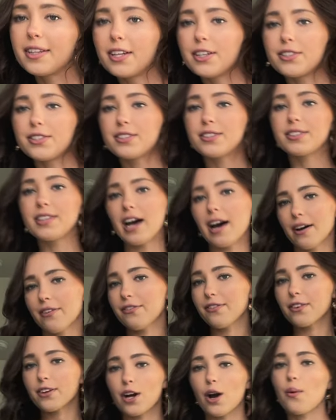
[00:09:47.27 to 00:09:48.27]
stuff
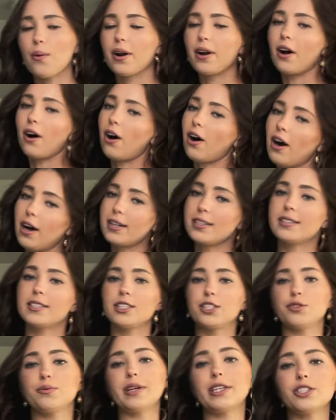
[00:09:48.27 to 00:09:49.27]
going on,
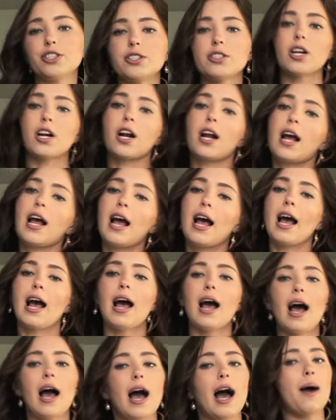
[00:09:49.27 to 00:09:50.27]
situations are
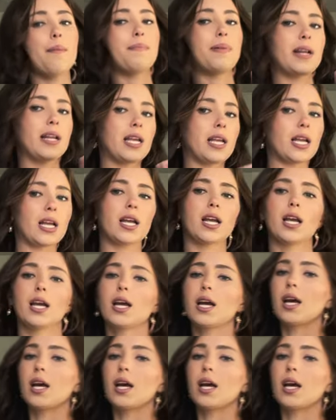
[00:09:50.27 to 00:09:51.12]
happening.